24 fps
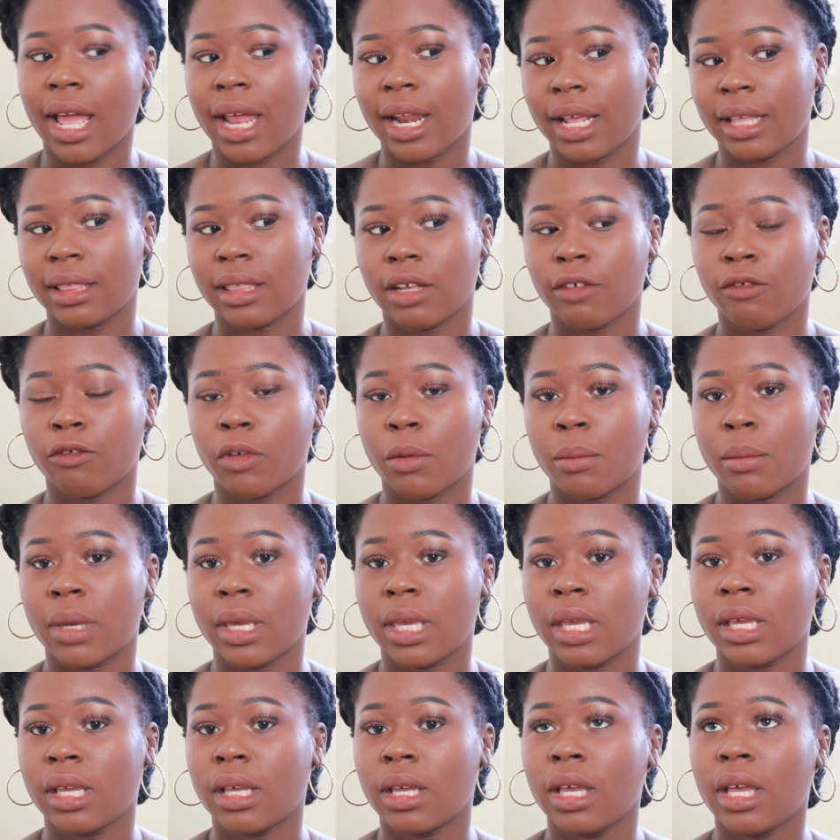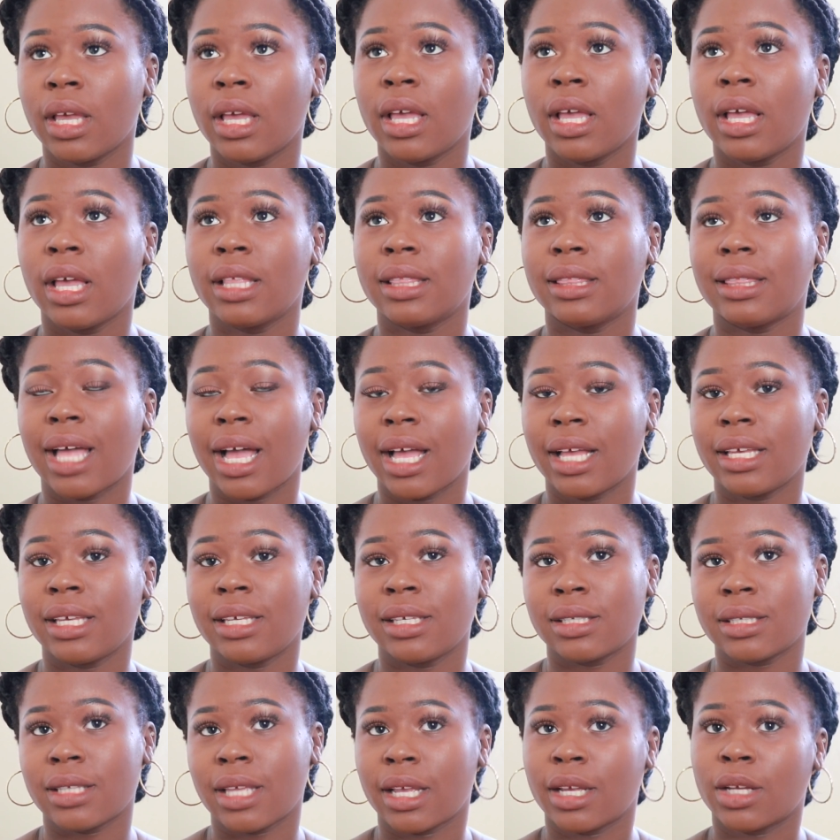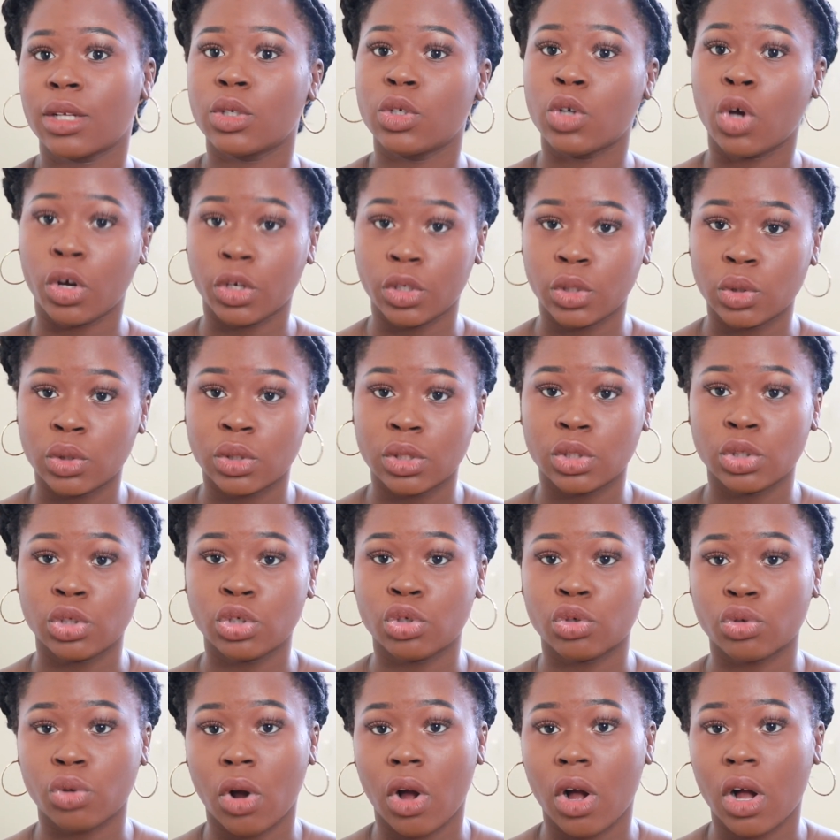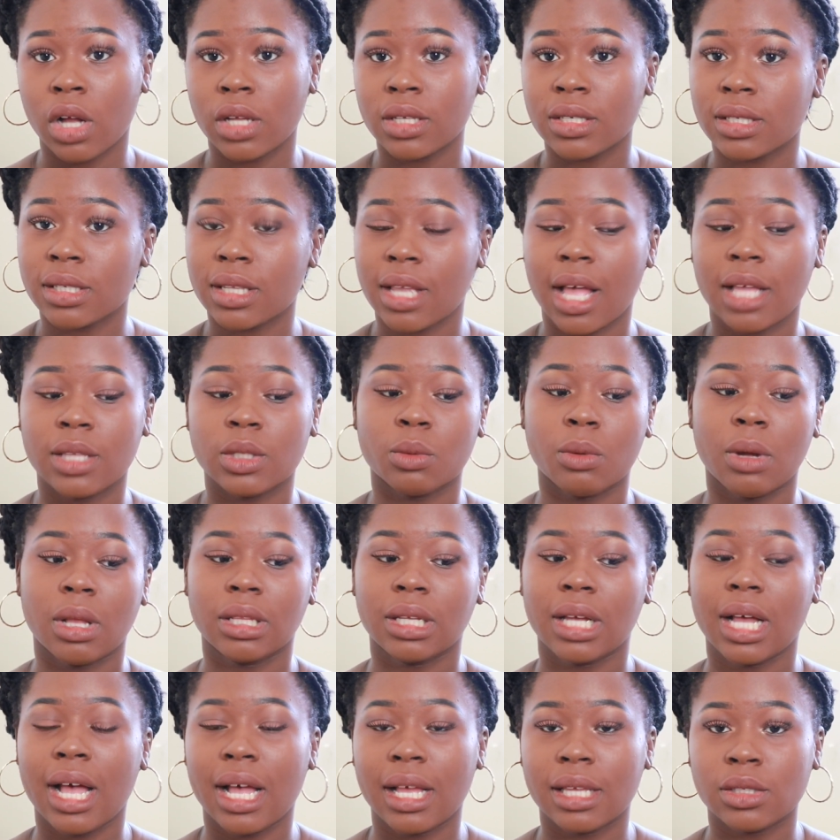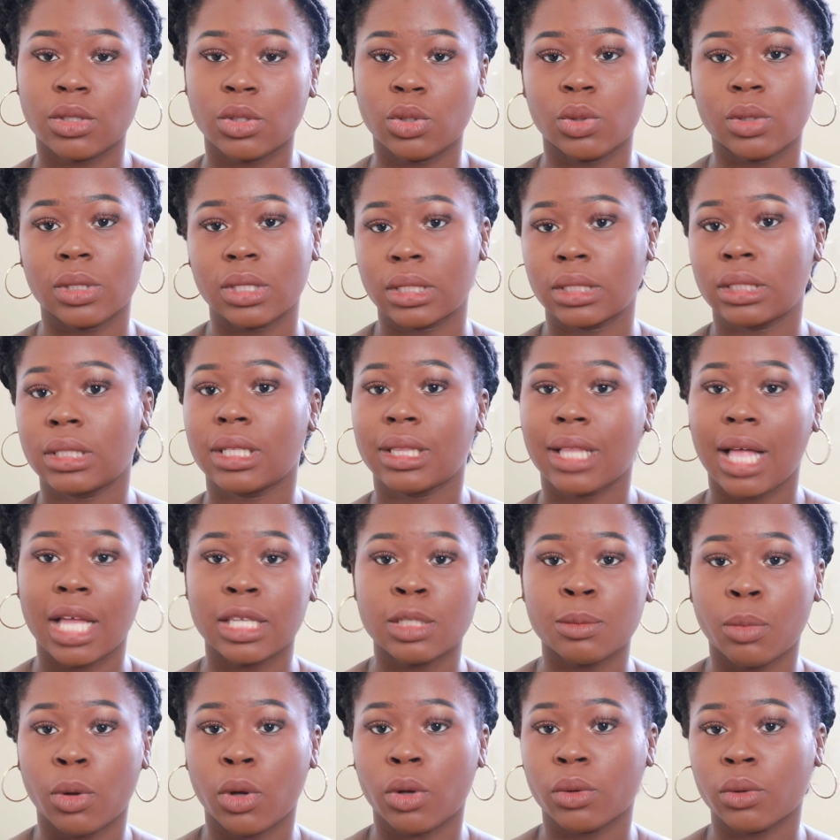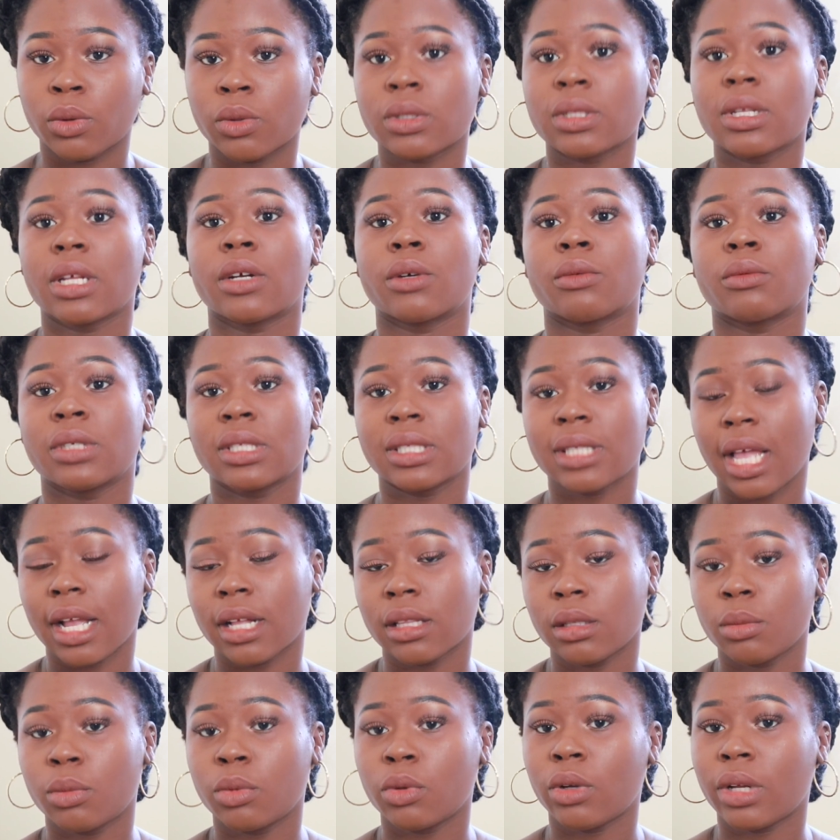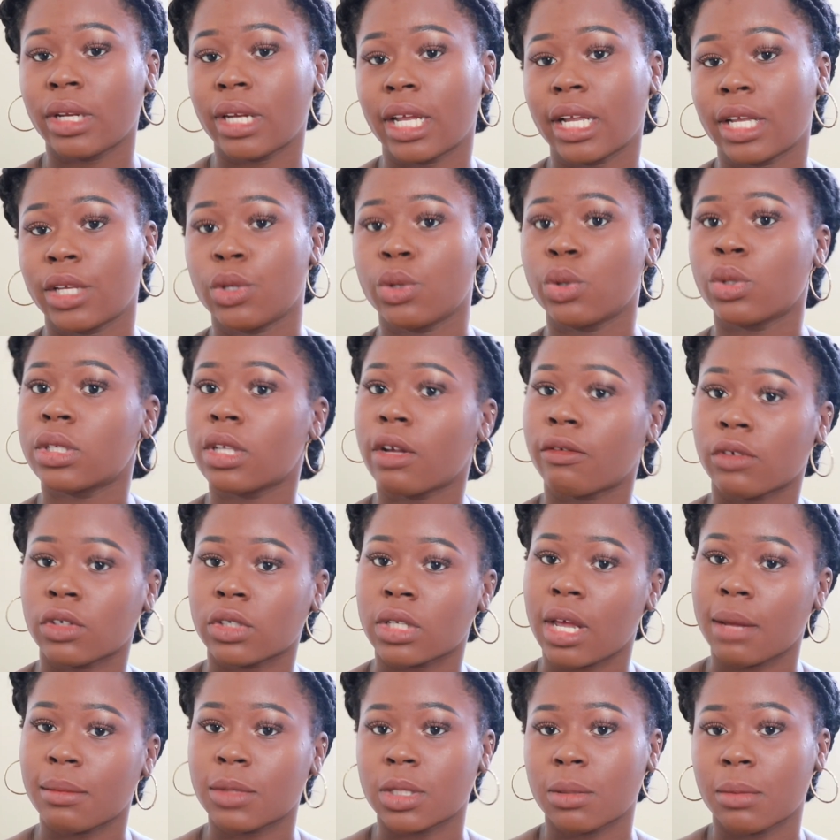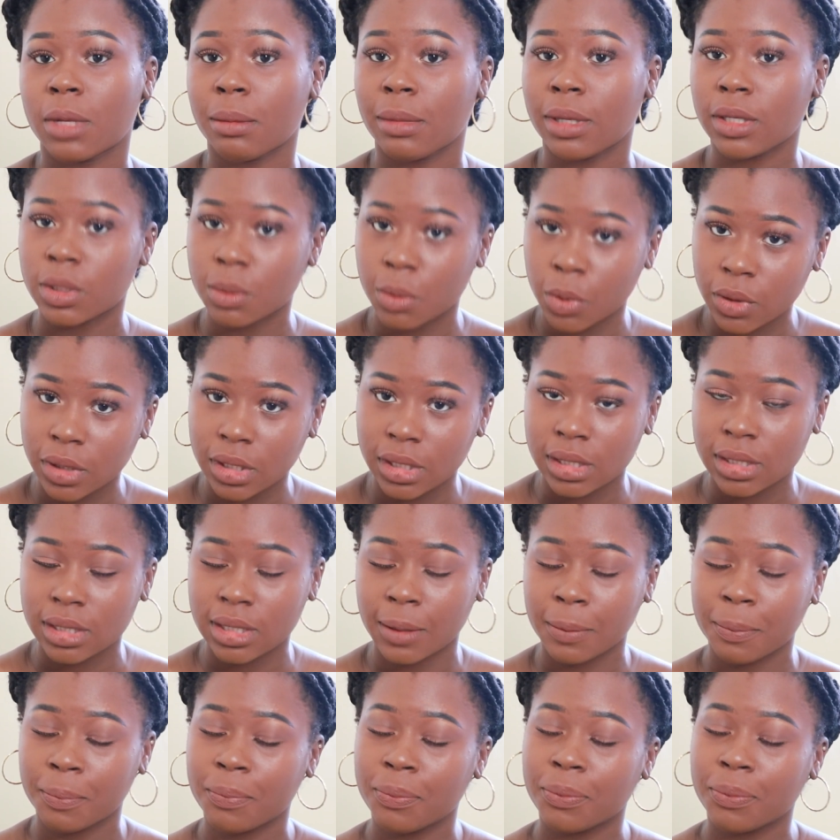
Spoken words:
And I think for me, that is like not using straws, as well as using glass bottles that are recyclable and I can use several times to make my smoothies.